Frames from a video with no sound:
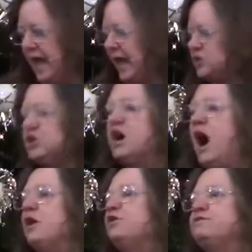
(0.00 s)
and she
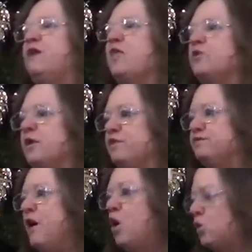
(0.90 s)
got her father on the
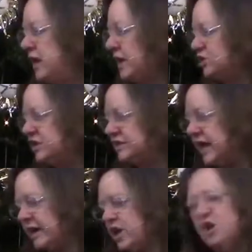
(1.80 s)
phone, and she
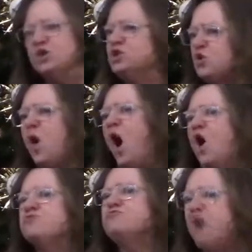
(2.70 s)
said, You
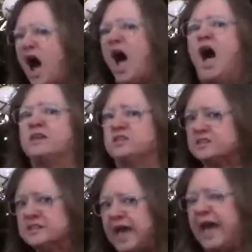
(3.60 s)
are
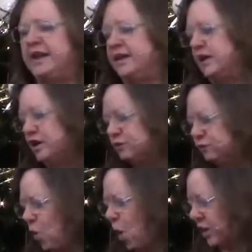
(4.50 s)
not getting a
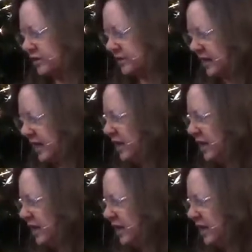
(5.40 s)
divorce.